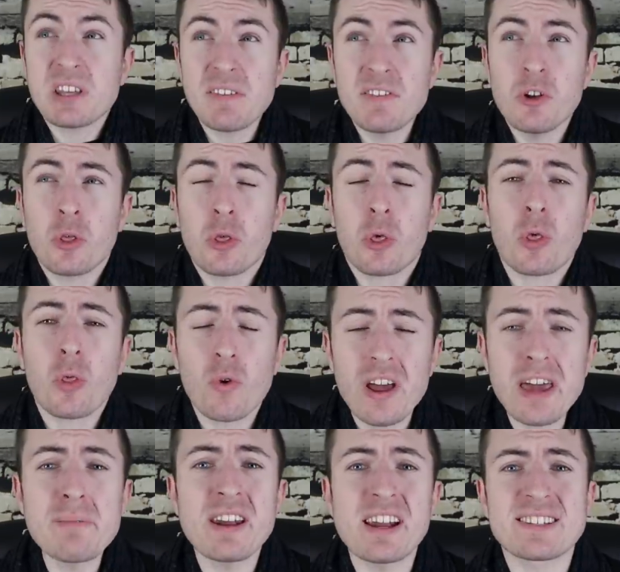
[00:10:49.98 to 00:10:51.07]
was given
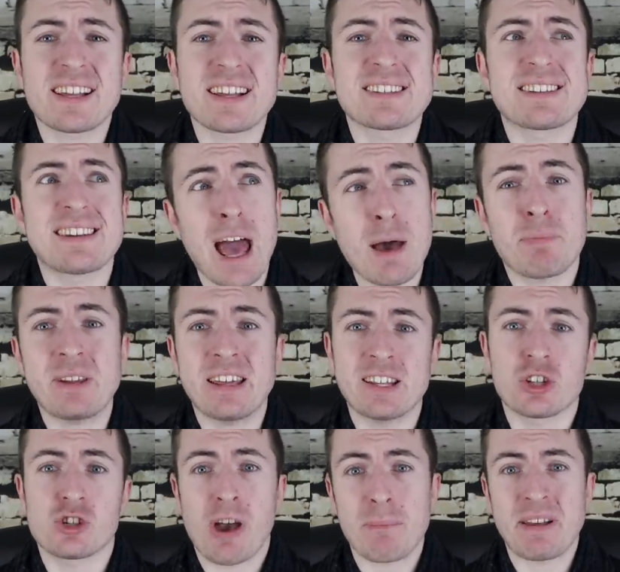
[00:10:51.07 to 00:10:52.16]
3 minutes against Napoli
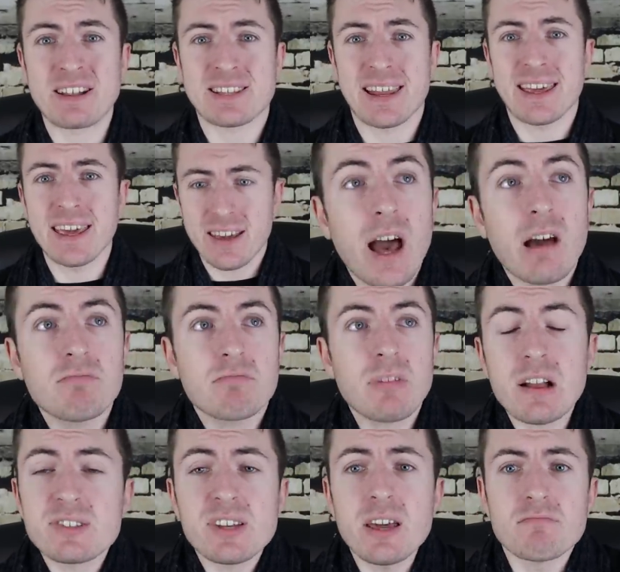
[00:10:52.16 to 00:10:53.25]
in the Champions League, and
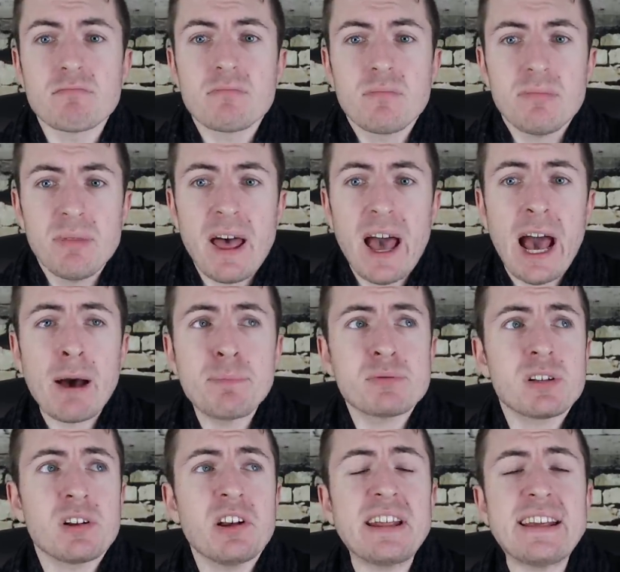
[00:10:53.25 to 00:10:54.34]
that's it.
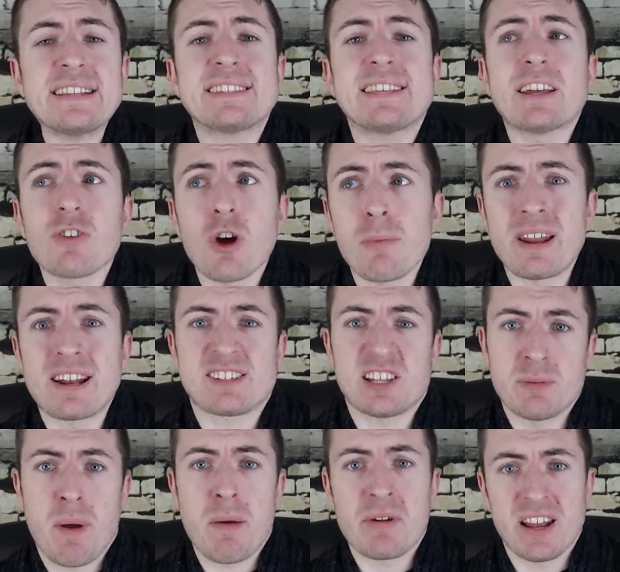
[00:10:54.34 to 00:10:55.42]
Absolutely 0 minutes in
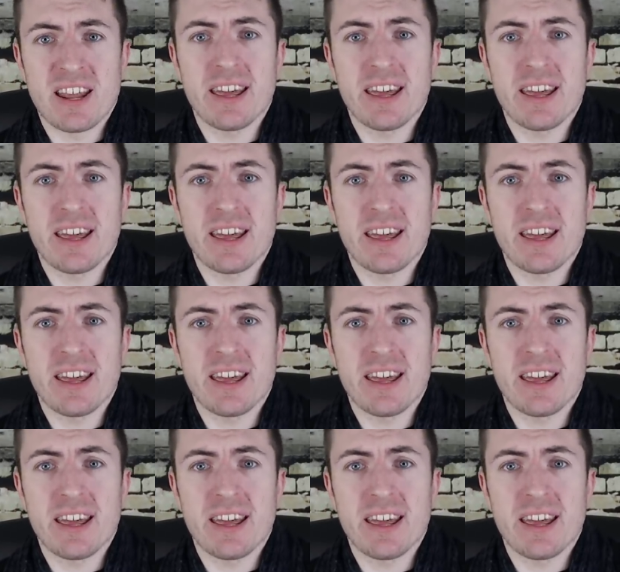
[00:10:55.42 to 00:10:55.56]
the Premier